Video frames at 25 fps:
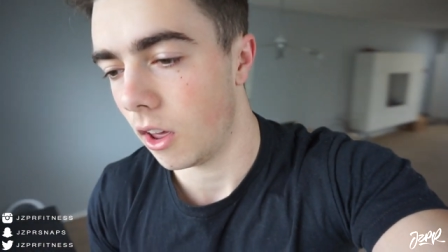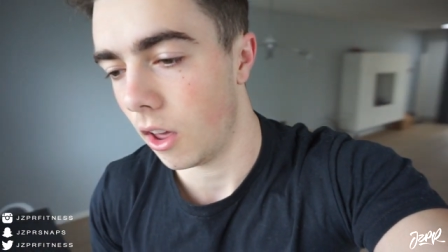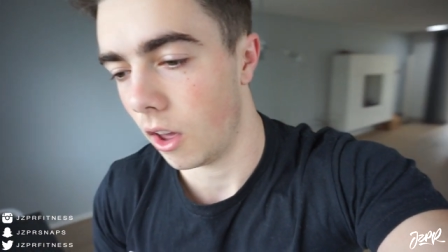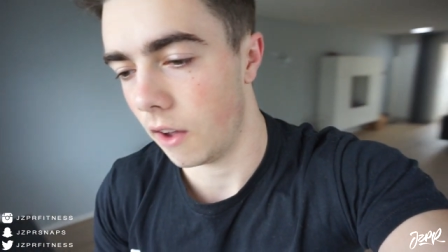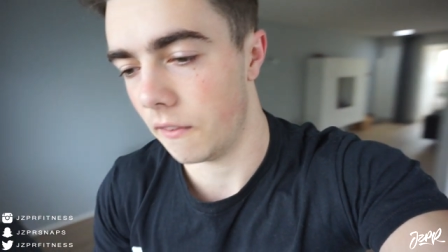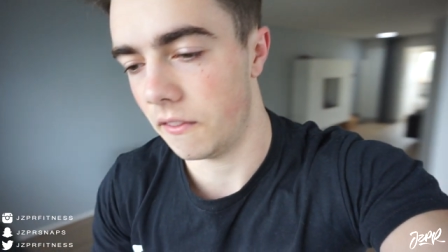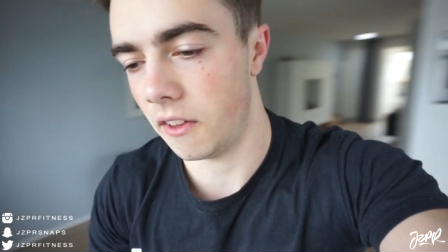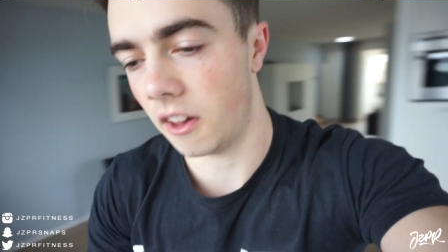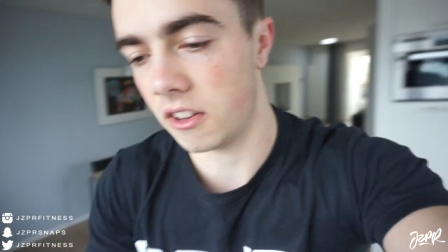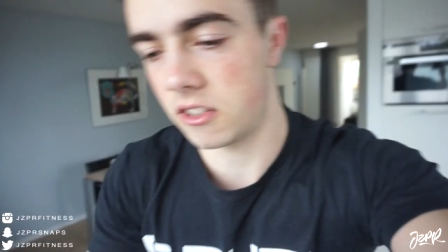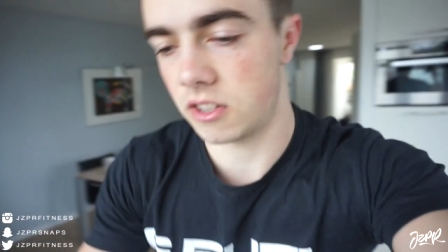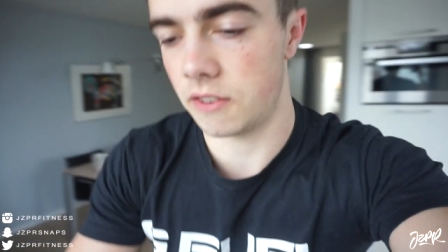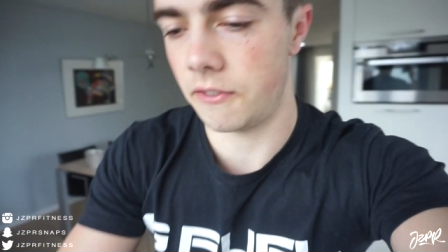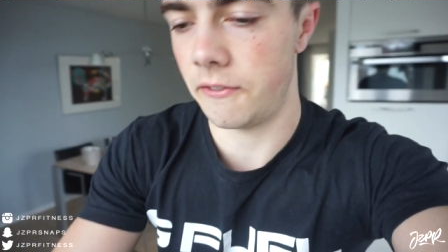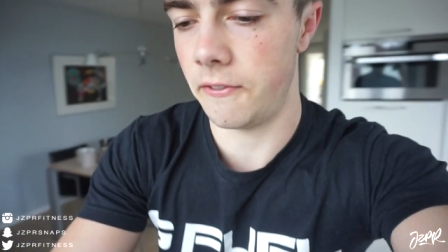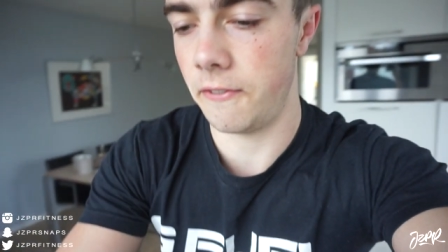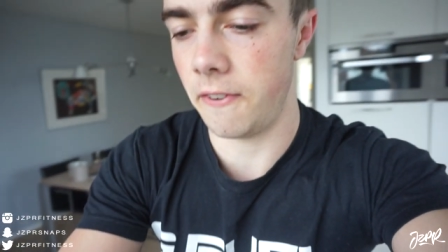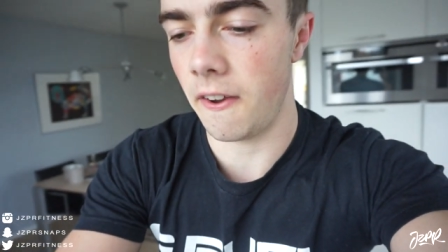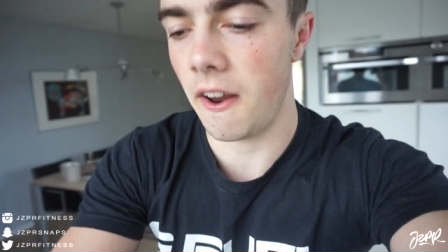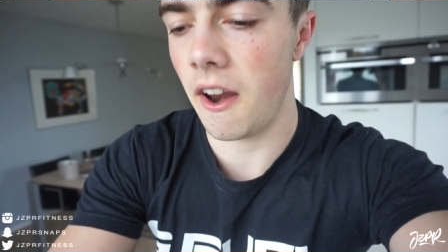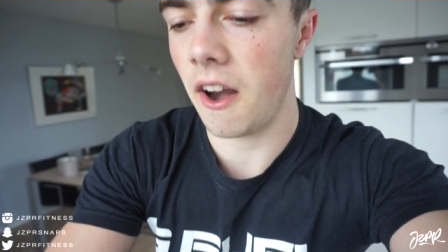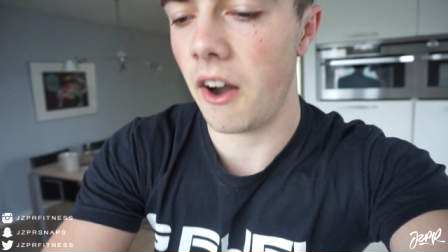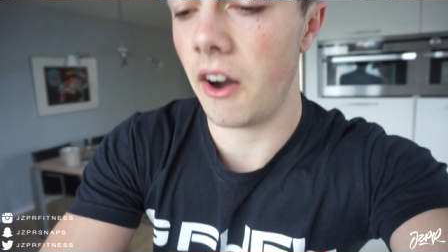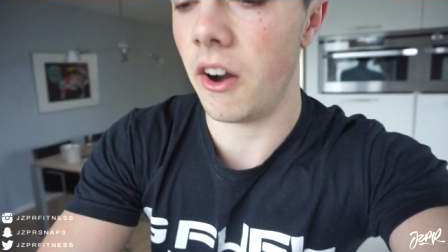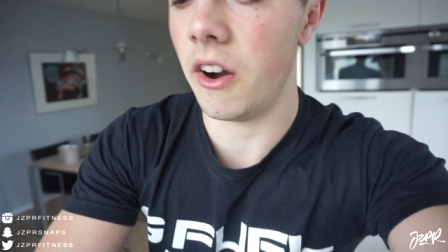if that's a
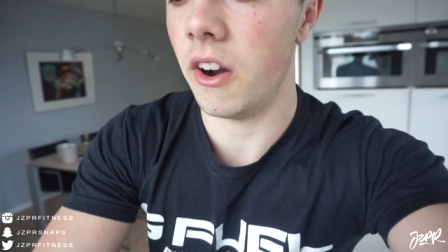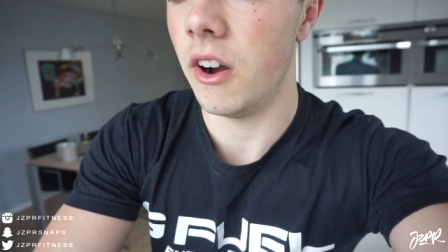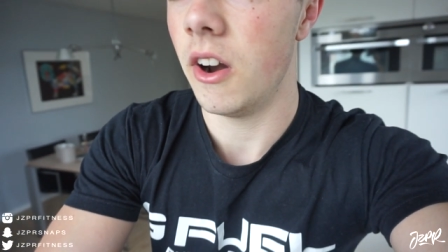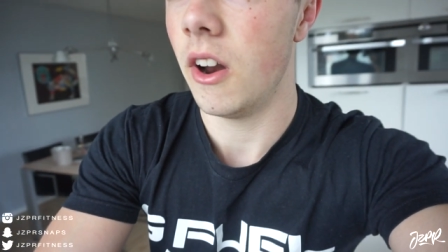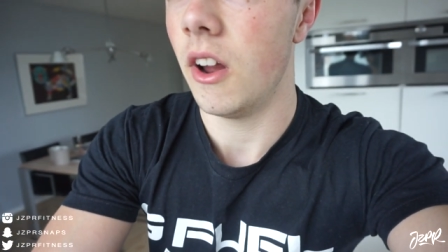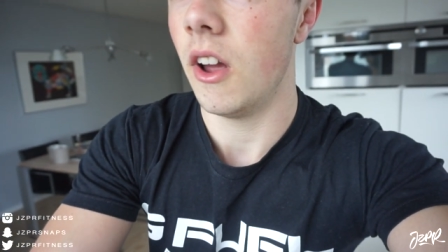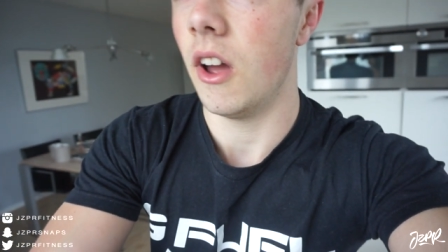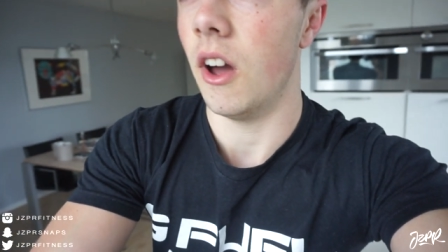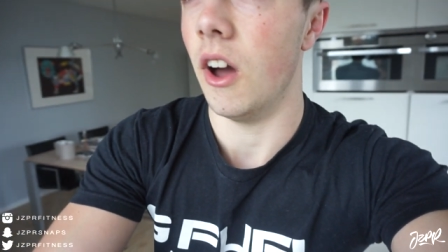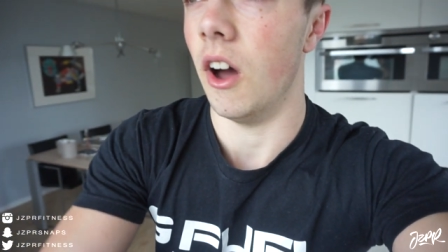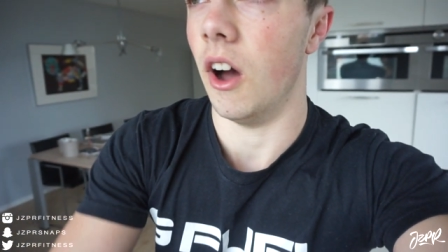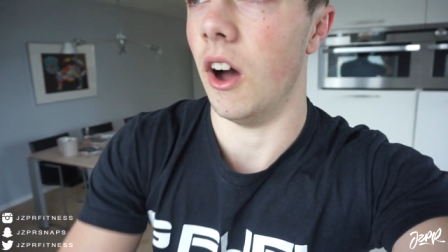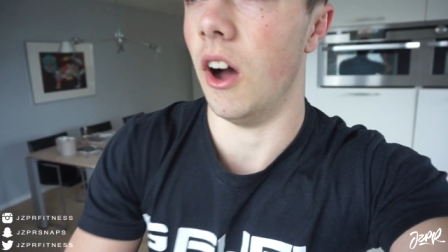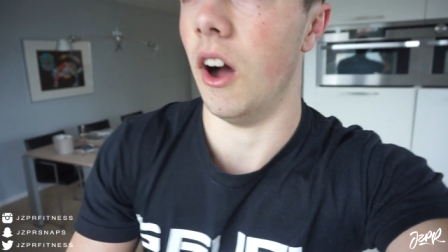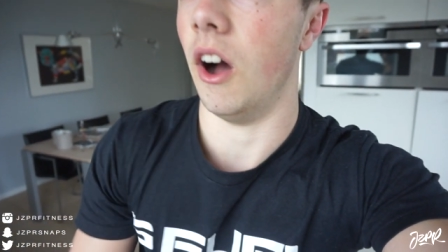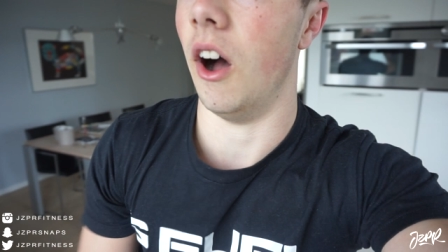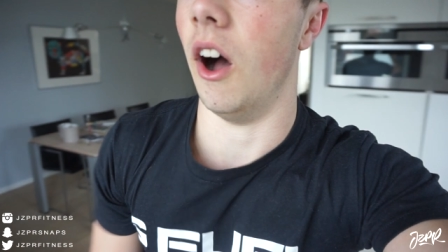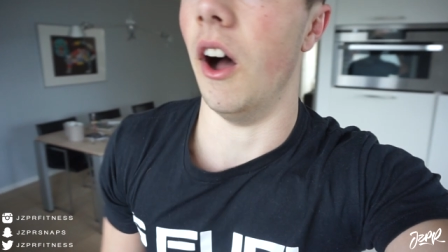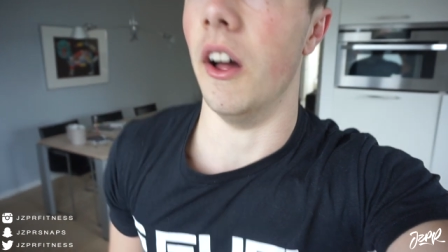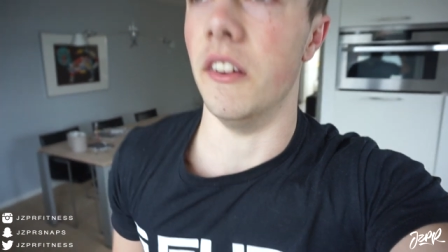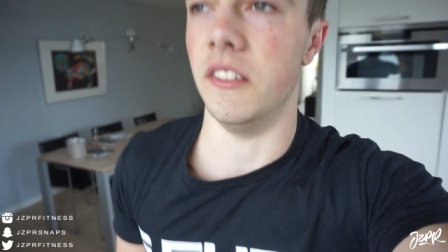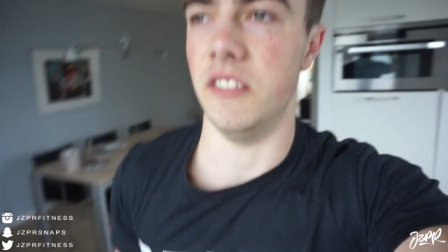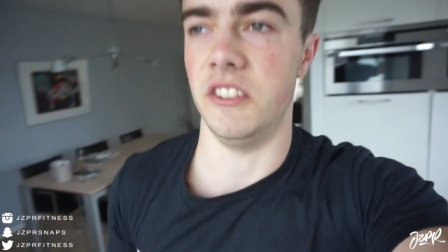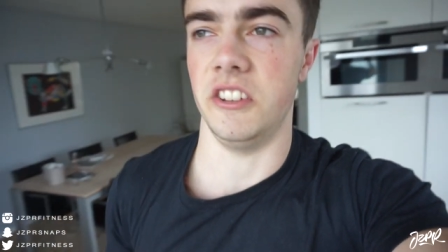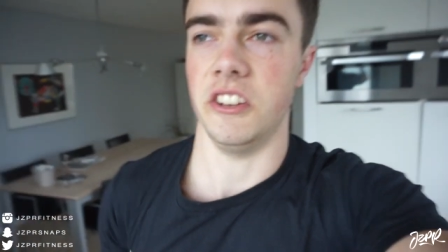fair uh,